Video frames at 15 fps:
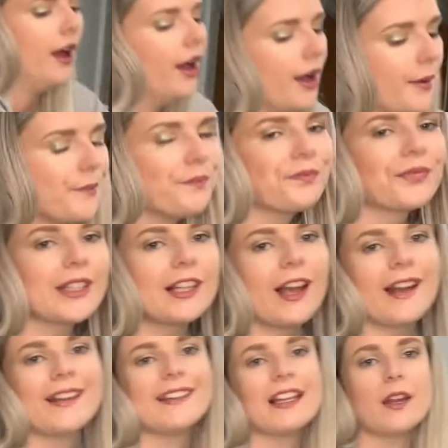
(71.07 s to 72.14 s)
Um, like
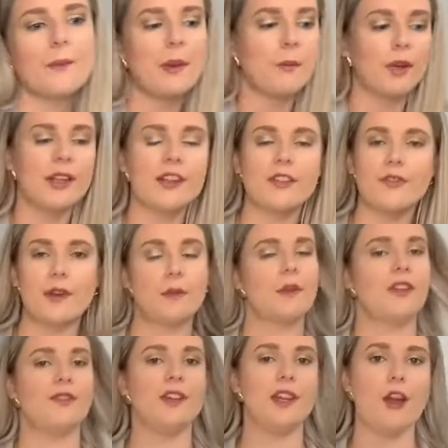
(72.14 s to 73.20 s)
I said, I've been wanting to film this
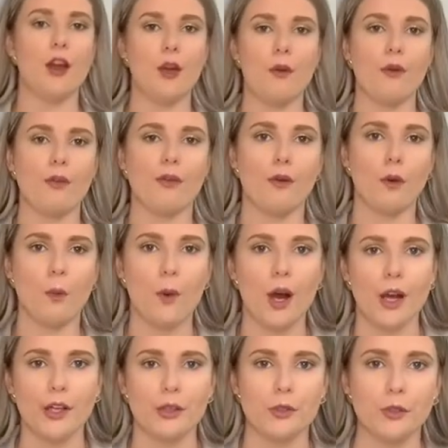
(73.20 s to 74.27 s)
video for a
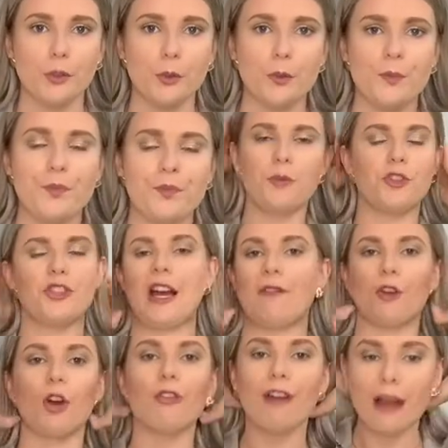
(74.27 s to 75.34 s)
while, just haven't
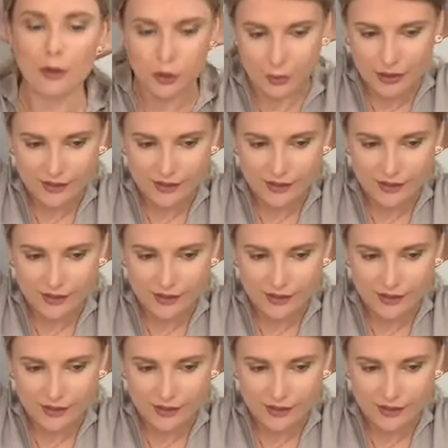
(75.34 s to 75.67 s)
got round to it.